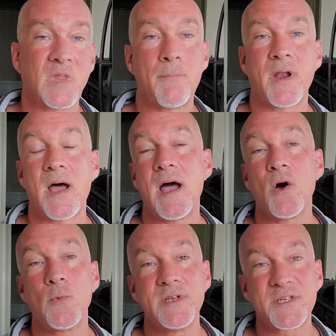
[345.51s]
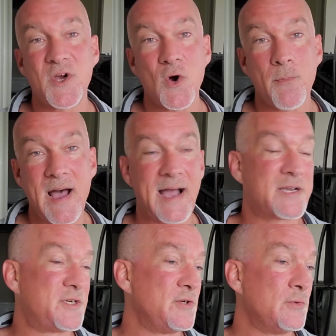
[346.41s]
But I always go back
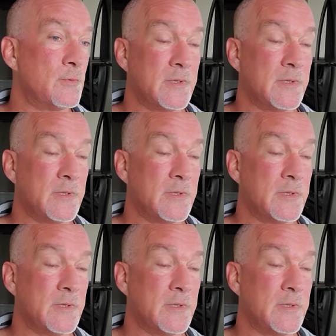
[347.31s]
to,